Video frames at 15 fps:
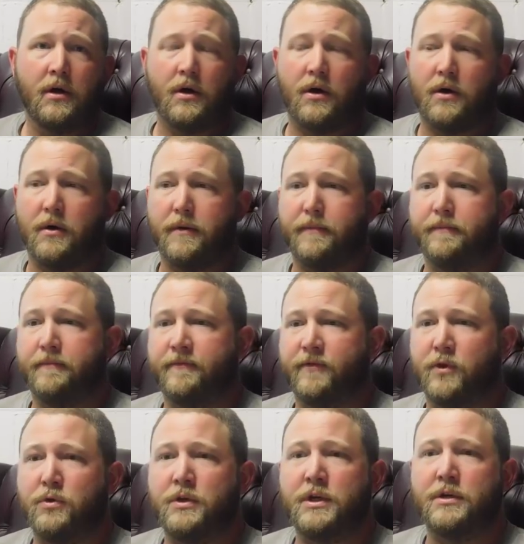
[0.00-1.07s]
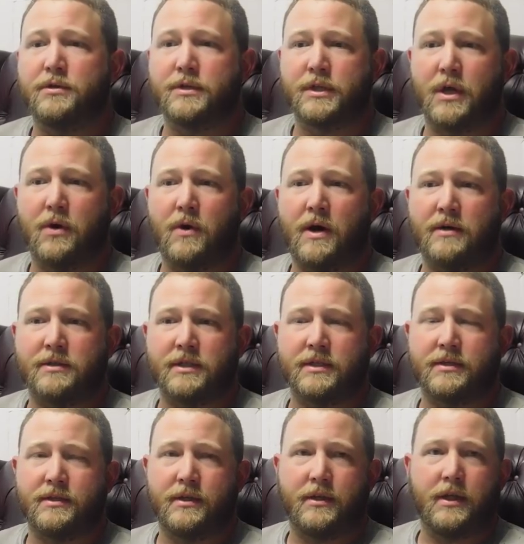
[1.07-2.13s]
Um, a few years ago, I was
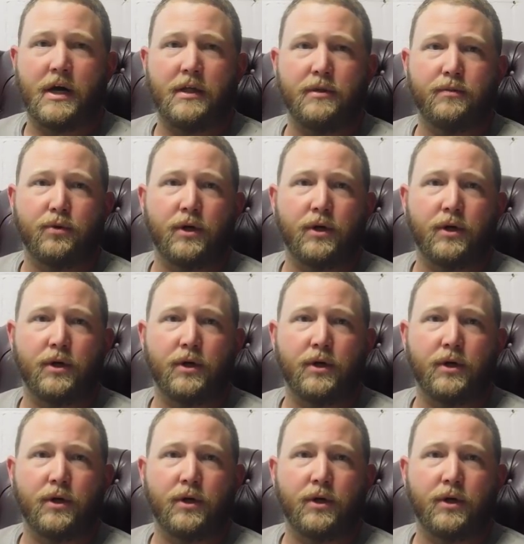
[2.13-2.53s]
listening to Dr.